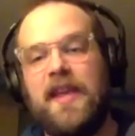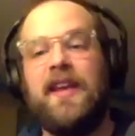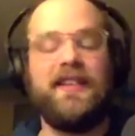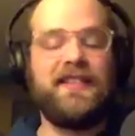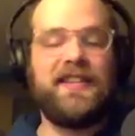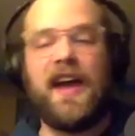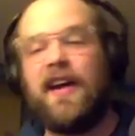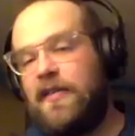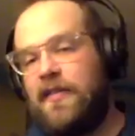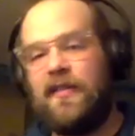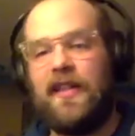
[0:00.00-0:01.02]
He's
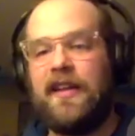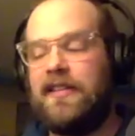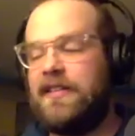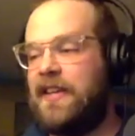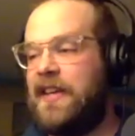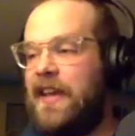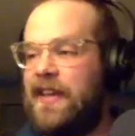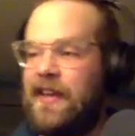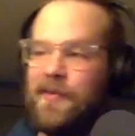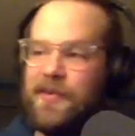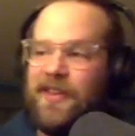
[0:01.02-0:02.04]
down like to kick
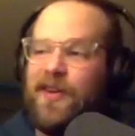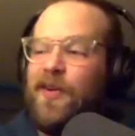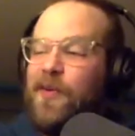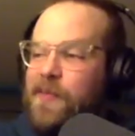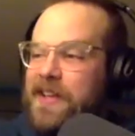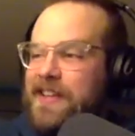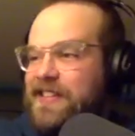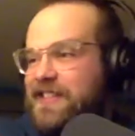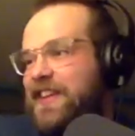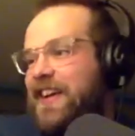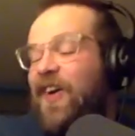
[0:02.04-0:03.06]
it with the homies
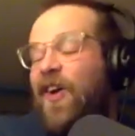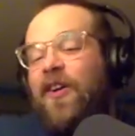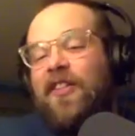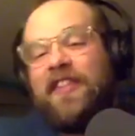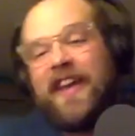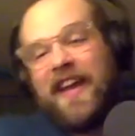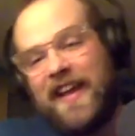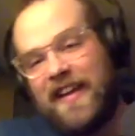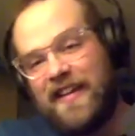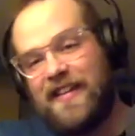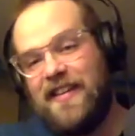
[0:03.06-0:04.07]
like all
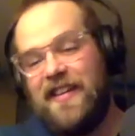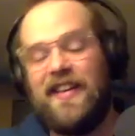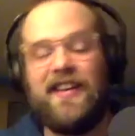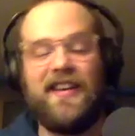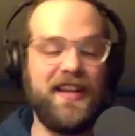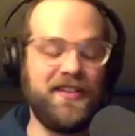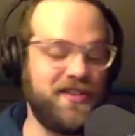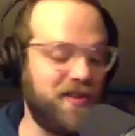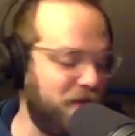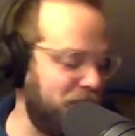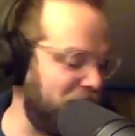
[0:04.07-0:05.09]
day, and
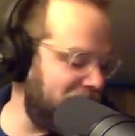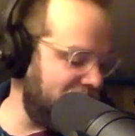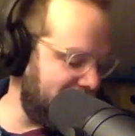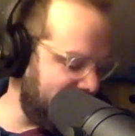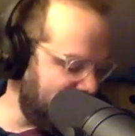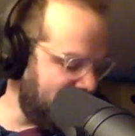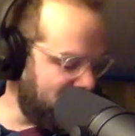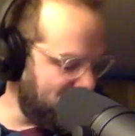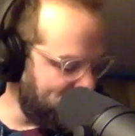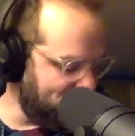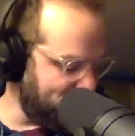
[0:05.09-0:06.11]
so am I.
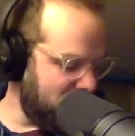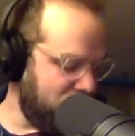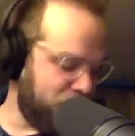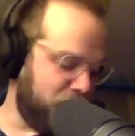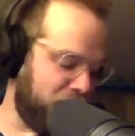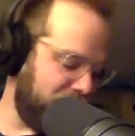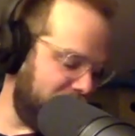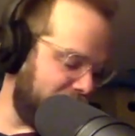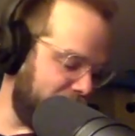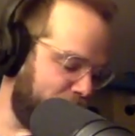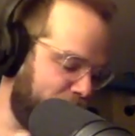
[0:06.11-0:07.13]
But
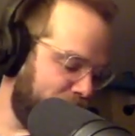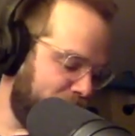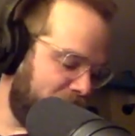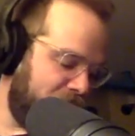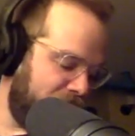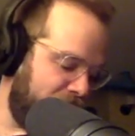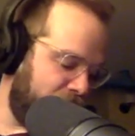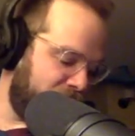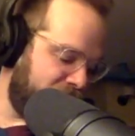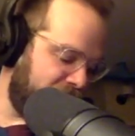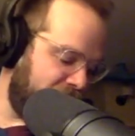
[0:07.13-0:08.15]
like it
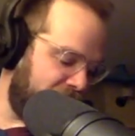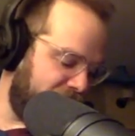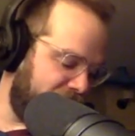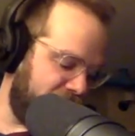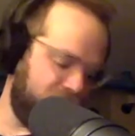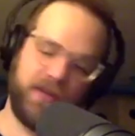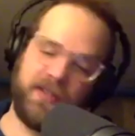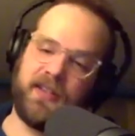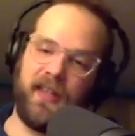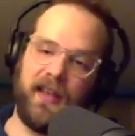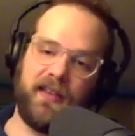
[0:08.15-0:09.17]
was tough. It was
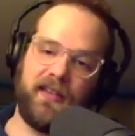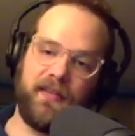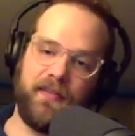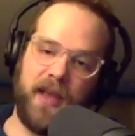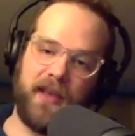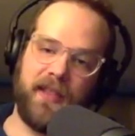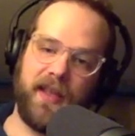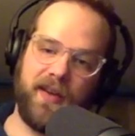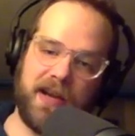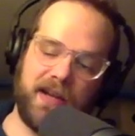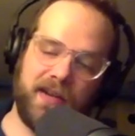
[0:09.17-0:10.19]
like making that
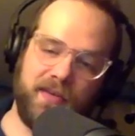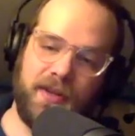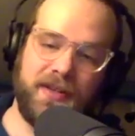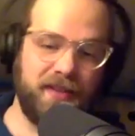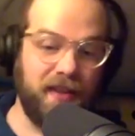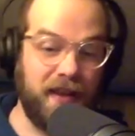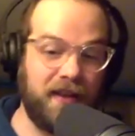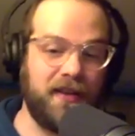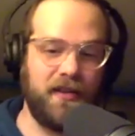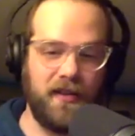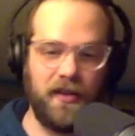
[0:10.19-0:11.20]
record was like
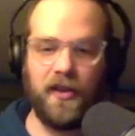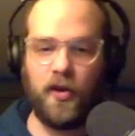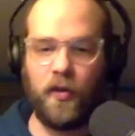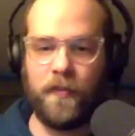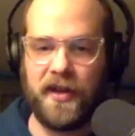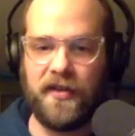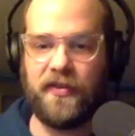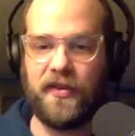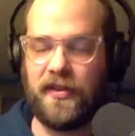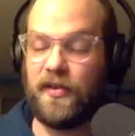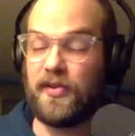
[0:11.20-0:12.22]
there was a
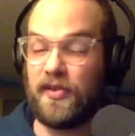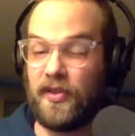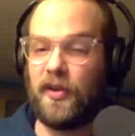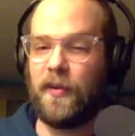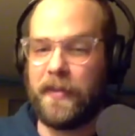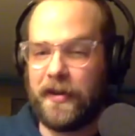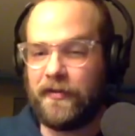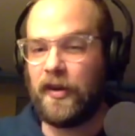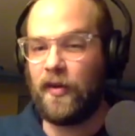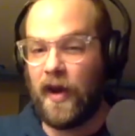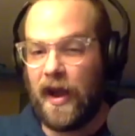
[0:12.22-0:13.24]
little bit of a
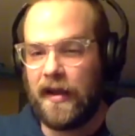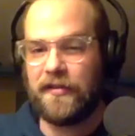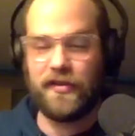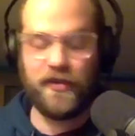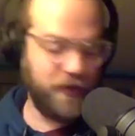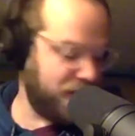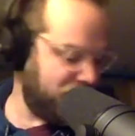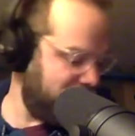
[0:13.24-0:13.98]
grind to it,